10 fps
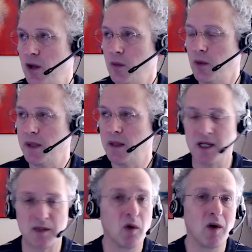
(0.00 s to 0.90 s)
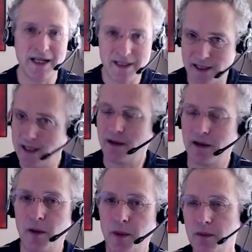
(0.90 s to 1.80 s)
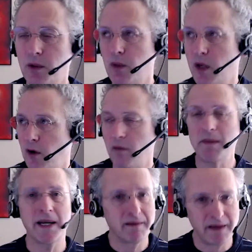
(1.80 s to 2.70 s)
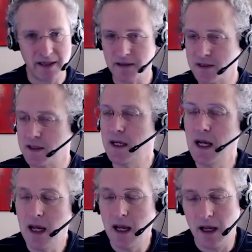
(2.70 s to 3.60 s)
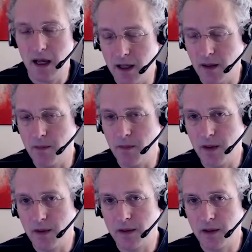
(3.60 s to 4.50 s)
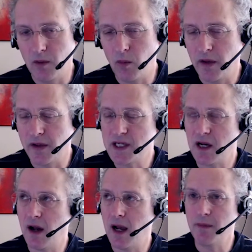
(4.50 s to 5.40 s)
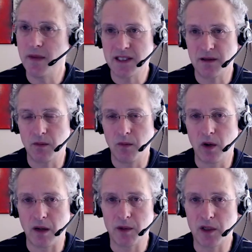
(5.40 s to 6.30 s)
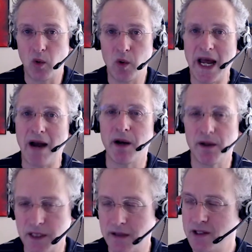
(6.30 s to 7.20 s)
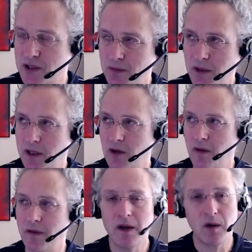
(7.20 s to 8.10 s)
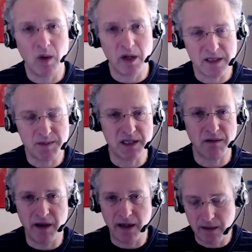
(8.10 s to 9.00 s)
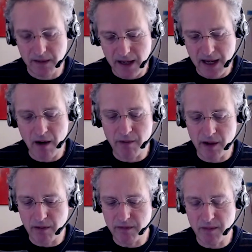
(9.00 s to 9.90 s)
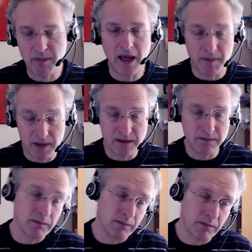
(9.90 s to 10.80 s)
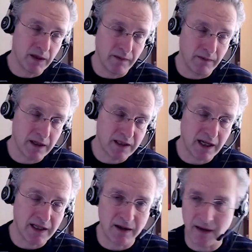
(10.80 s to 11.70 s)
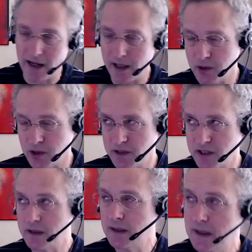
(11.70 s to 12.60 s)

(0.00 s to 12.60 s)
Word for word: who will be much more holistic, you know, would, would work on many things um, at, at one time. These are what I would call narrow. So they just work on one specific area of impairment, in this case, either language or vision.